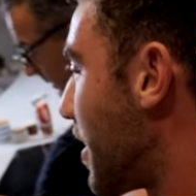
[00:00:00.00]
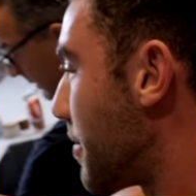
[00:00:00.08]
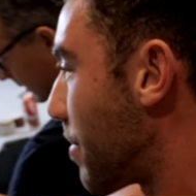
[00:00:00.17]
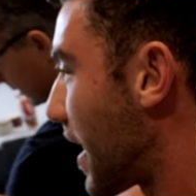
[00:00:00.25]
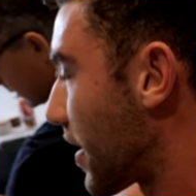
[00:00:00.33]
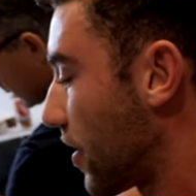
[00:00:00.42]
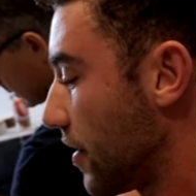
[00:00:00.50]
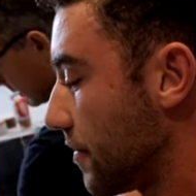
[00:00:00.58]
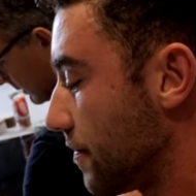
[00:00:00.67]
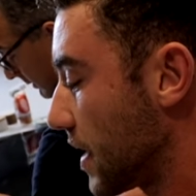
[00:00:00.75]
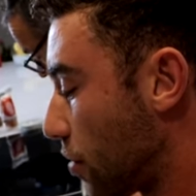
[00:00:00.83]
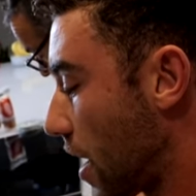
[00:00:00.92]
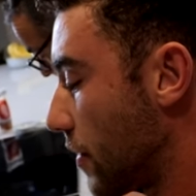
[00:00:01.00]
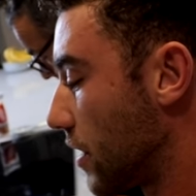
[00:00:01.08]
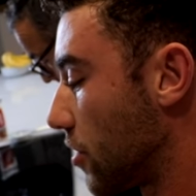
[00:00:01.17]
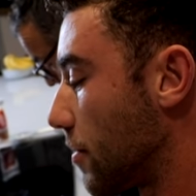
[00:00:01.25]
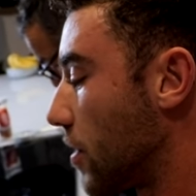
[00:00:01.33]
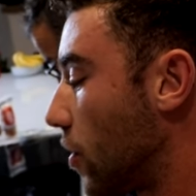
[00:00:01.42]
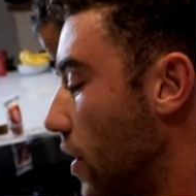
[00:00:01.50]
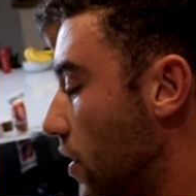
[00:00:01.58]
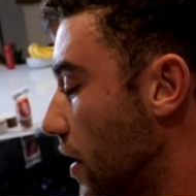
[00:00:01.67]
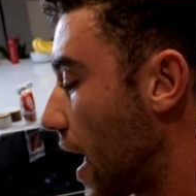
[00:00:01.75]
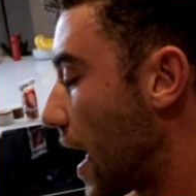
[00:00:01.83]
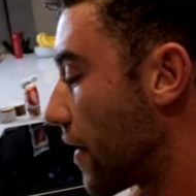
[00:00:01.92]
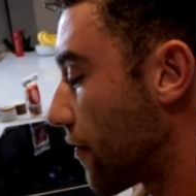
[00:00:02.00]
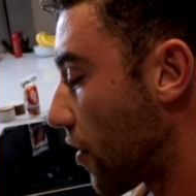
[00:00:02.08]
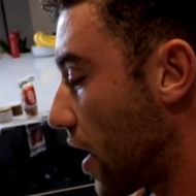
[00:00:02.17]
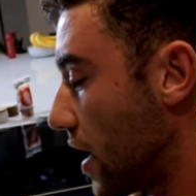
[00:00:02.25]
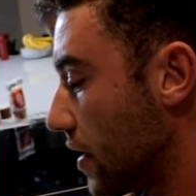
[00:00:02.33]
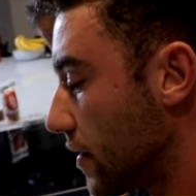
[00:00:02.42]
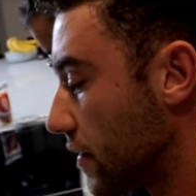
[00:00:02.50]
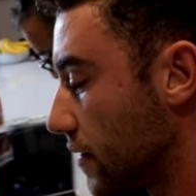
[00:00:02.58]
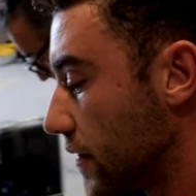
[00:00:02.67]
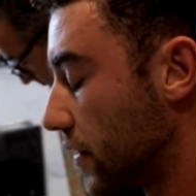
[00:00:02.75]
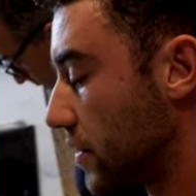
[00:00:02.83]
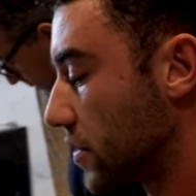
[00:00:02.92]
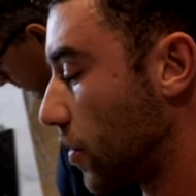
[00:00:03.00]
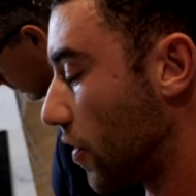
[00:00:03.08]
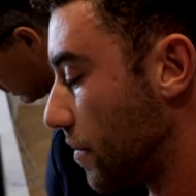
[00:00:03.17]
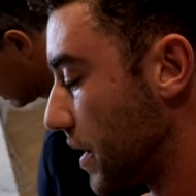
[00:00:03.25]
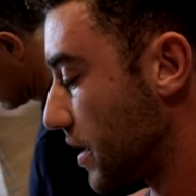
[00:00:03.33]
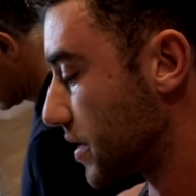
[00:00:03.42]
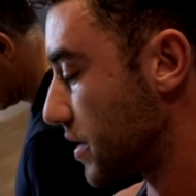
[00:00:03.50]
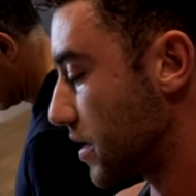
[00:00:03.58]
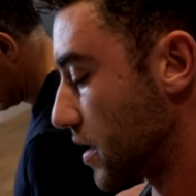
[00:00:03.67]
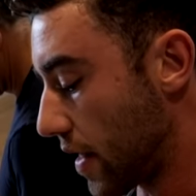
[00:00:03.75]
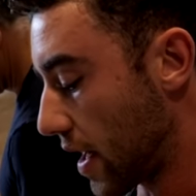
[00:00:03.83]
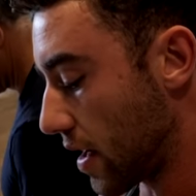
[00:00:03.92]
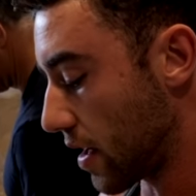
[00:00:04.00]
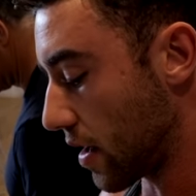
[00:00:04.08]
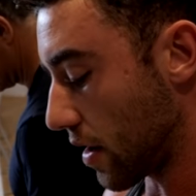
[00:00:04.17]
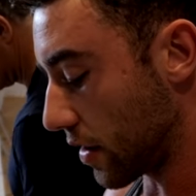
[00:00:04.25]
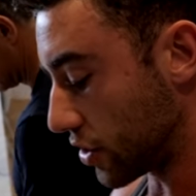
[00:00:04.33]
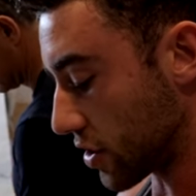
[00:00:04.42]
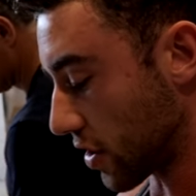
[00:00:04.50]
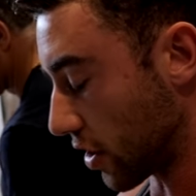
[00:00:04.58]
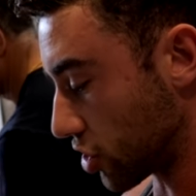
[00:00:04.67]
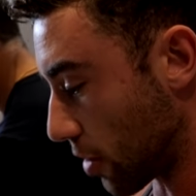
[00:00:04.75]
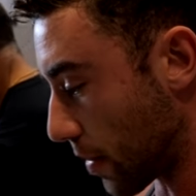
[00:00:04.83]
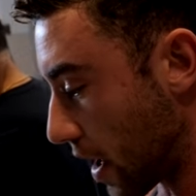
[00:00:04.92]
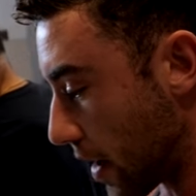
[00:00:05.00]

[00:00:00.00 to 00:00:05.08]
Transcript: coat it in panko, spray it with a little bit of oil, air fry it for 12 minutes. Then just gonna chop